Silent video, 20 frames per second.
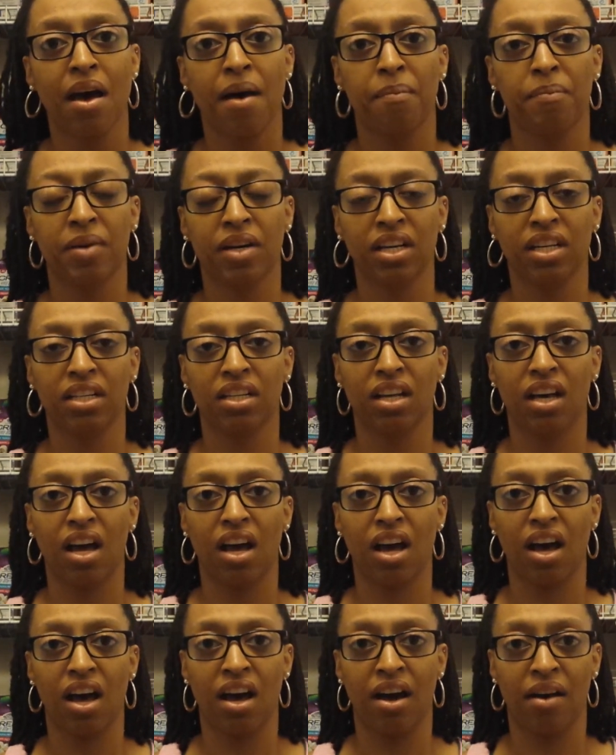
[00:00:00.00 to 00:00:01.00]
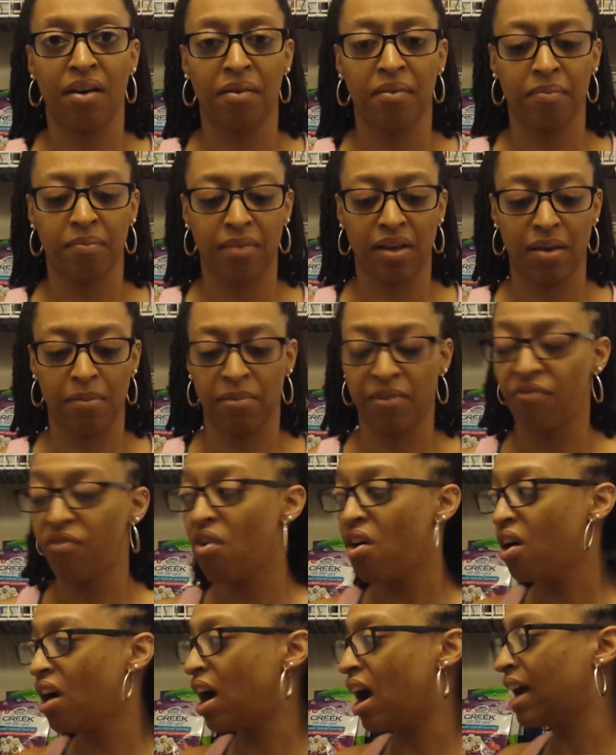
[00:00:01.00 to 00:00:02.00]
But
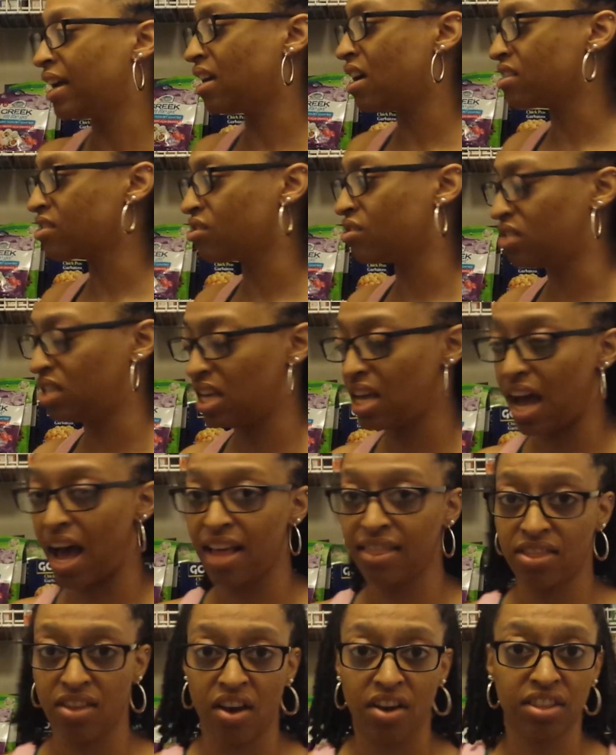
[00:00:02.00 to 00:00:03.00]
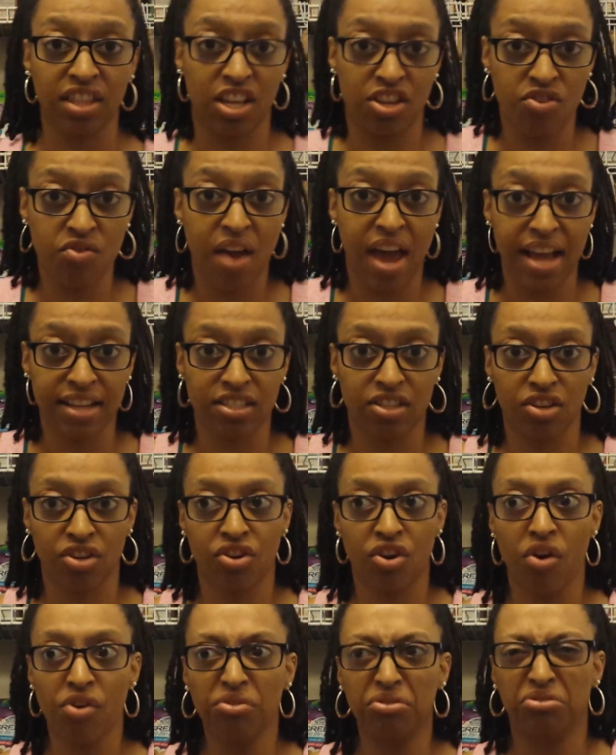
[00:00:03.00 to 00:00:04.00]
before Iaso Tea, I thought that you had to
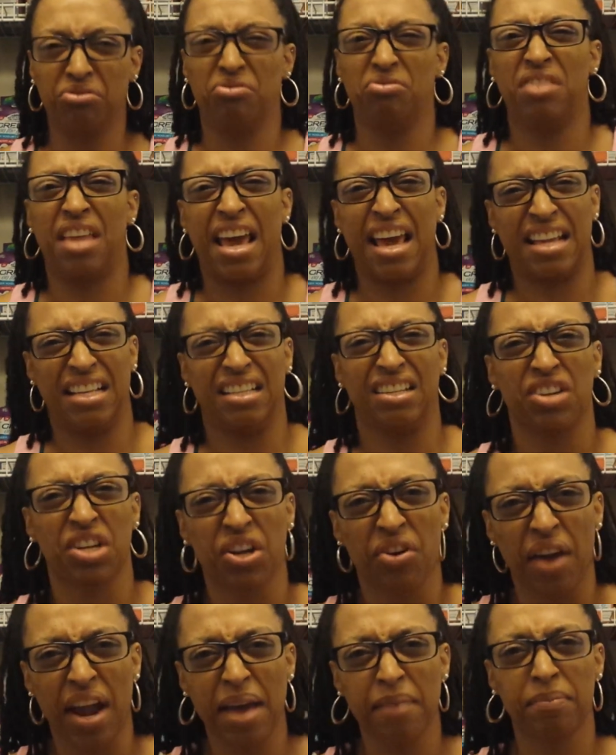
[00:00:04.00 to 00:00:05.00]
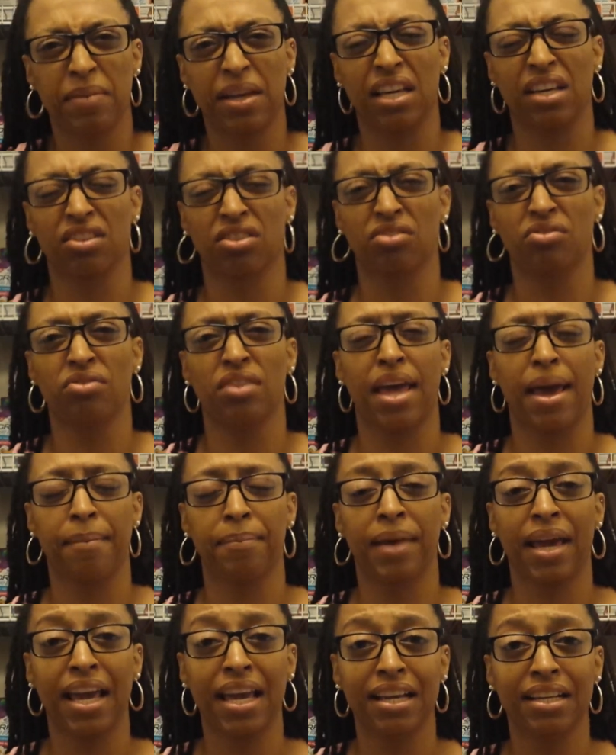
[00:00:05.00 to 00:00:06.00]
go through that cramping and through that
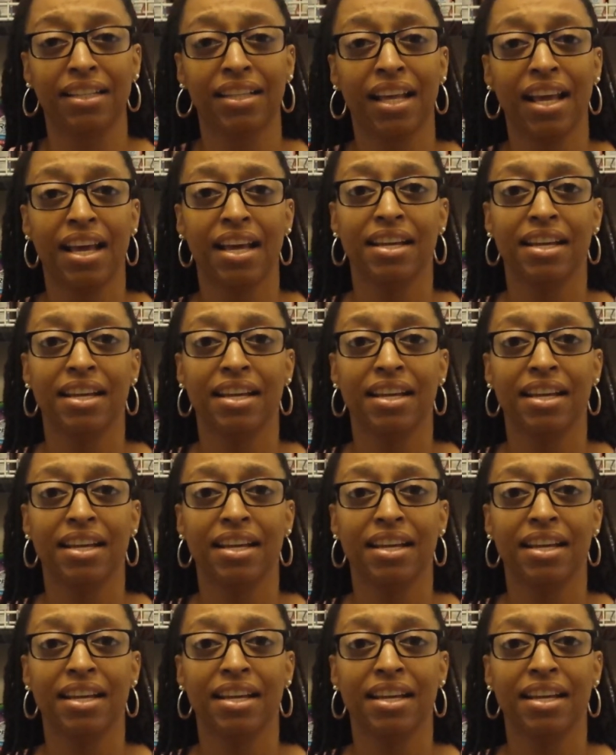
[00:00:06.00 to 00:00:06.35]
pain